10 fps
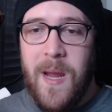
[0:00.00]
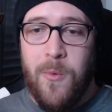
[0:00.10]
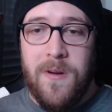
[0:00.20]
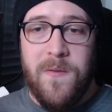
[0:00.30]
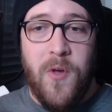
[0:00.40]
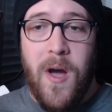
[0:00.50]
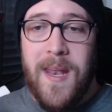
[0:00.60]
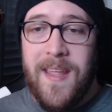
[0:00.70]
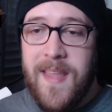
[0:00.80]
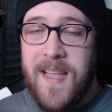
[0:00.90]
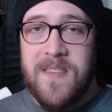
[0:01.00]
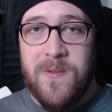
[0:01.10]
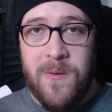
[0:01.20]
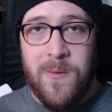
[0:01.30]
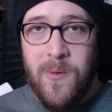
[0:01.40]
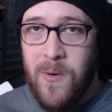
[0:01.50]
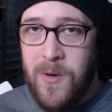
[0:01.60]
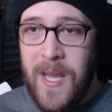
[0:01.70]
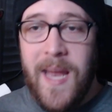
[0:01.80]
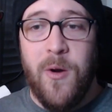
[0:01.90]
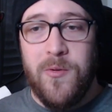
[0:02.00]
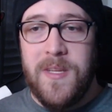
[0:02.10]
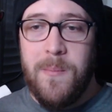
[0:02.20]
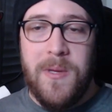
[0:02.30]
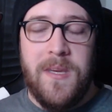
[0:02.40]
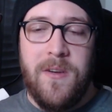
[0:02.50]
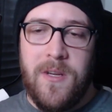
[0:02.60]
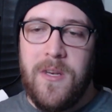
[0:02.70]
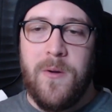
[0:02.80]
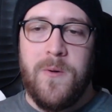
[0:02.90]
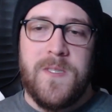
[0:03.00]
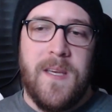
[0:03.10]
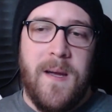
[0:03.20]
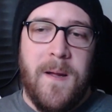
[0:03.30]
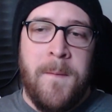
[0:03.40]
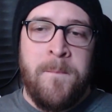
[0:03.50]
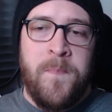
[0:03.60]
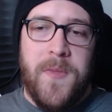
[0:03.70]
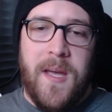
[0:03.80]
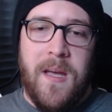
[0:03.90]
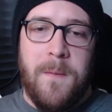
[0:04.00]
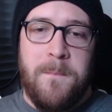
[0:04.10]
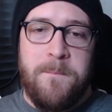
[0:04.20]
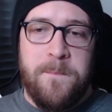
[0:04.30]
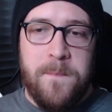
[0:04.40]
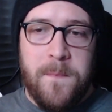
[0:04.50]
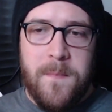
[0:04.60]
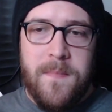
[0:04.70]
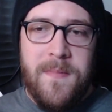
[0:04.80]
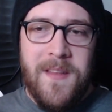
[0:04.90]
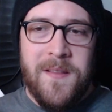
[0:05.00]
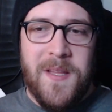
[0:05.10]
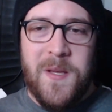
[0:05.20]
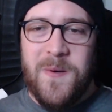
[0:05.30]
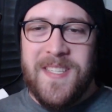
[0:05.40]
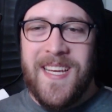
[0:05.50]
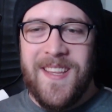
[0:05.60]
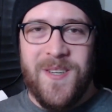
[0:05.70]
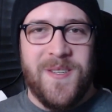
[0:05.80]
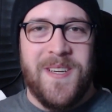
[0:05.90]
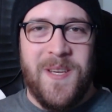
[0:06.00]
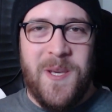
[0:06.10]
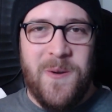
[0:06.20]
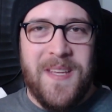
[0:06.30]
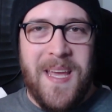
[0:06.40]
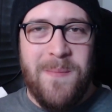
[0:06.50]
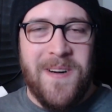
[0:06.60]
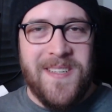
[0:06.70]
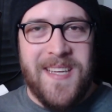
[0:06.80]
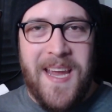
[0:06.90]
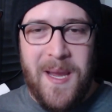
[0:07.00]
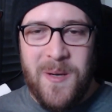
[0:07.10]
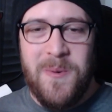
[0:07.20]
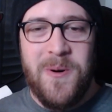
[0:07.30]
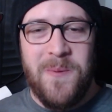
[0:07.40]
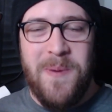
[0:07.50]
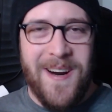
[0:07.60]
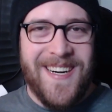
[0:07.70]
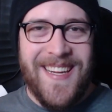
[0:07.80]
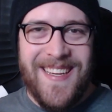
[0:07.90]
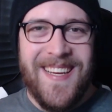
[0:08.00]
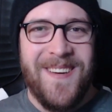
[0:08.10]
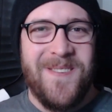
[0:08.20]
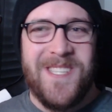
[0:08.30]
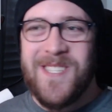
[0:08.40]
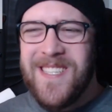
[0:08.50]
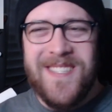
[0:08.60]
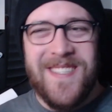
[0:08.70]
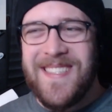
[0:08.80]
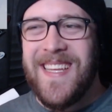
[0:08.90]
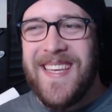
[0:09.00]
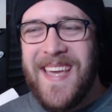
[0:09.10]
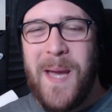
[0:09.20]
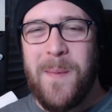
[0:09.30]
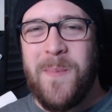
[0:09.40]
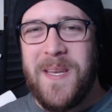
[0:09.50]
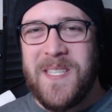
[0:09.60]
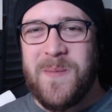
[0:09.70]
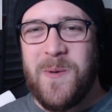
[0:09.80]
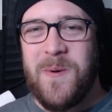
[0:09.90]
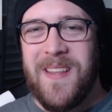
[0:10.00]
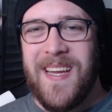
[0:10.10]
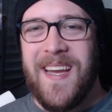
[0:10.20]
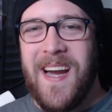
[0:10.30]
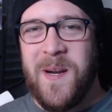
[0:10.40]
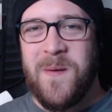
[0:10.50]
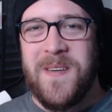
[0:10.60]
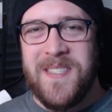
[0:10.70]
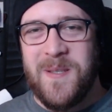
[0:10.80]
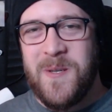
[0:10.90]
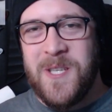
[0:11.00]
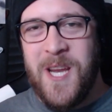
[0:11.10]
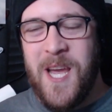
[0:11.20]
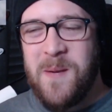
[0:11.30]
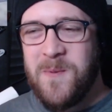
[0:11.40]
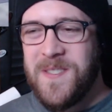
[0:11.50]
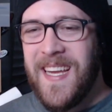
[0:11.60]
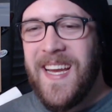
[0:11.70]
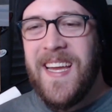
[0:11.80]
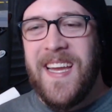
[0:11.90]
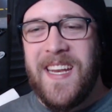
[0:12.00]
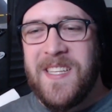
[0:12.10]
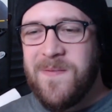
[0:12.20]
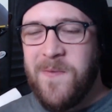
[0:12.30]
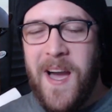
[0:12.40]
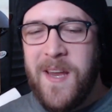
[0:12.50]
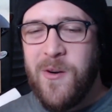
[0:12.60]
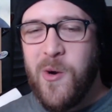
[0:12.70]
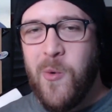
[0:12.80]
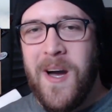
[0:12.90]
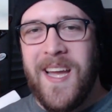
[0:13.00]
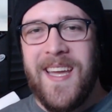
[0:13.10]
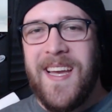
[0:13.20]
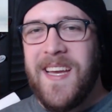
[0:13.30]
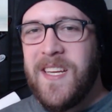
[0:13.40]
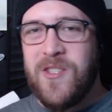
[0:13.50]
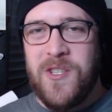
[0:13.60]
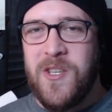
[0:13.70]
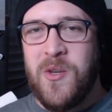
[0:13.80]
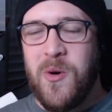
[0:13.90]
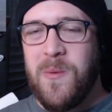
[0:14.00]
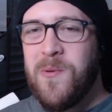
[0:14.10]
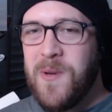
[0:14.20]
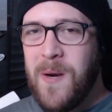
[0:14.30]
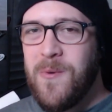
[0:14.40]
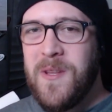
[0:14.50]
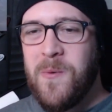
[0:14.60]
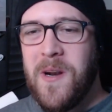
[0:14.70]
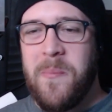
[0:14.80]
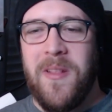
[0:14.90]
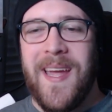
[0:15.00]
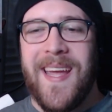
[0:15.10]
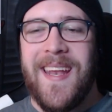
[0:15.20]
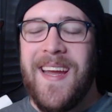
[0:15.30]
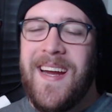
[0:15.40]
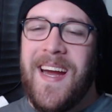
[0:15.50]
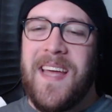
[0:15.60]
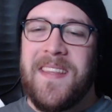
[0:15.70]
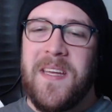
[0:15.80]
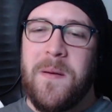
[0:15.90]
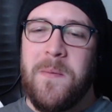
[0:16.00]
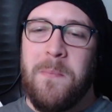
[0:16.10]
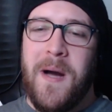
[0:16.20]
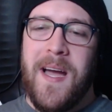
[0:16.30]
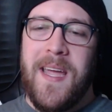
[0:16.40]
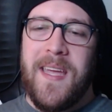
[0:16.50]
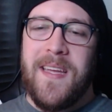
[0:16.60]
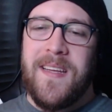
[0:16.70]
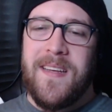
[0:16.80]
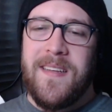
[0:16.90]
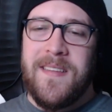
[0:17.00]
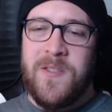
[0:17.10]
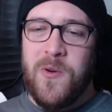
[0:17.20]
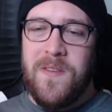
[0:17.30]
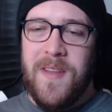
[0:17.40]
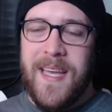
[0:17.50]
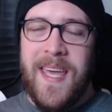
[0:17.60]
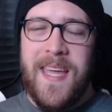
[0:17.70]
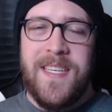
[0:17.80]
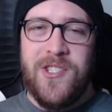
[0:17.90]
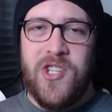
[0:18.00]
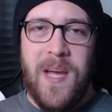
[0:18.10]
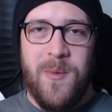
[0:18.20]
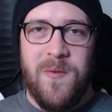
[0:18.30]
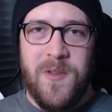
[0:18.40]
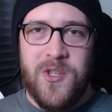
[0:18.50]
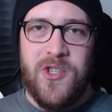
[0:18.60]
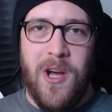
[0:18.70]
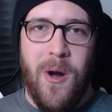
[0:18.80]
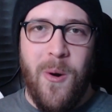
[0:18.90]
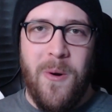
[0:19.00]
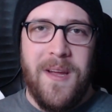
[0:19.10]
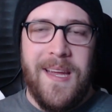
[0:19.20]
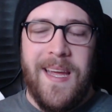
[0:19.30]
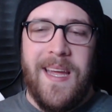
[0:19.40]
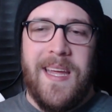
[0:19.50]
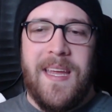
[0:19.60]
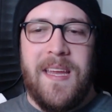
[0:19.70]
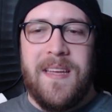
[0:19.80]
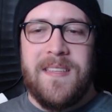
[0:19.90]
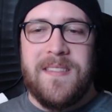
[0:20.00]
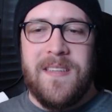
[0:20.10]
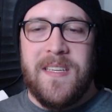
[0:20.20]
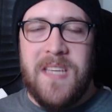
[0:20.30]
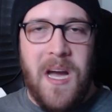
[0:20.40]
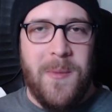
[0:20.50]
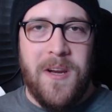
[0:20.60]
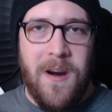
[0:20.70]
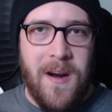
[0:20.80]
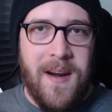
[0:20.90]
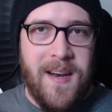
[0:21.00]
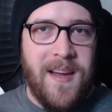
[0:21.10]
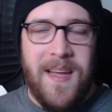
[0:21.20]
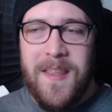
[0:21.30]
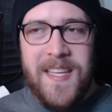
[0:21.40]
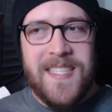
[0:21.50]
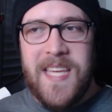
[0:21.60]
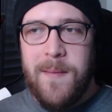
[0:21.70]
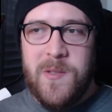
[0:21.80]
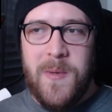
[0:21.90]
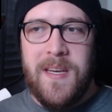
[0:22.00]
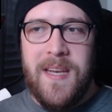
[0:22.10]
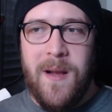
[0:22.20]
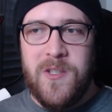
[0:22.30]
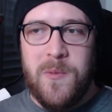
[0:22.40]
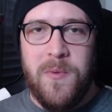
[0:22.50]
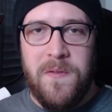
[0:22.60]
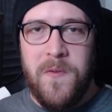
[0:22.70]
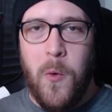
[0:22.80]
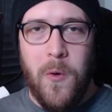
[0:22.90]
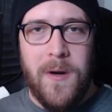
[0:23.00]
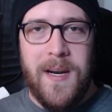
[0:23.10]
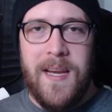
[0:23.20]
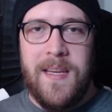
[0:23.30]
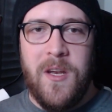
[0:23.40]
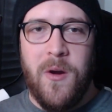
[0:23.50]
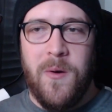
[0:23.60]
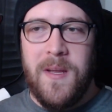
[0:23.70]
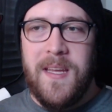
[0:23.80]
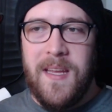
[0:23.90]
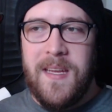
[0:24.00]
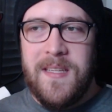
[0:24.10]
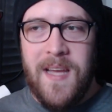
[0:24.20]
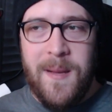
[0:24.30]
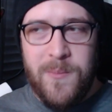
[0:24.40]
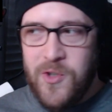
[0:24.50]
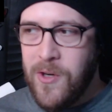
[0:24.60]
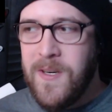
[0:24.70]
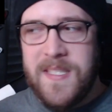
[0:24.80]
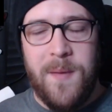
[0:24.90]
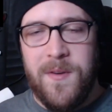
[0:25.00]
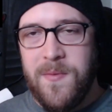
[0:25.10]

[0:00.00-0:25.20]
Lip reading: have thought, and that's can only be good news. Then there was a little cute game called Animal Party, which just looks like Gang Beasts, but with like higher resolution animals. And I don't know why, it's just adorable and I really want to play it. And then my sort of like hidden gem of the show is Atomic Heart. I think this game has been announced before. I'm sure it's coming from